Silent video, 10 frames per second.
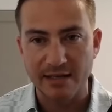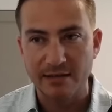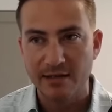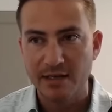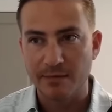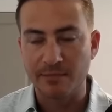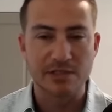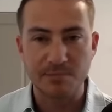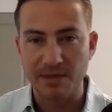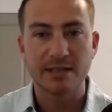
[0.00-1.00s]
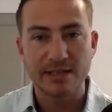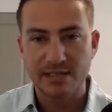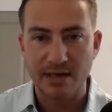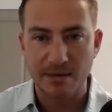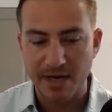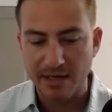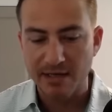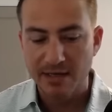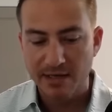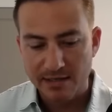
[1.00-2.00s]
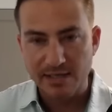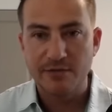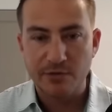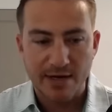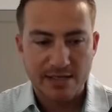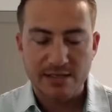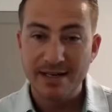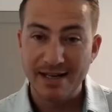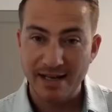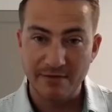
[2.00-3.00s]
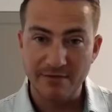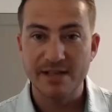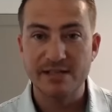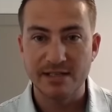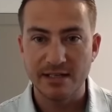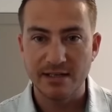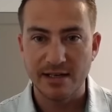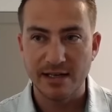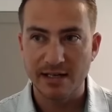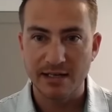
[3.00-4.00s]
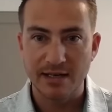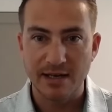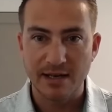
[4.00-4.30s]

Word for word: I'm going to spend less than I make, save the rest, invest it in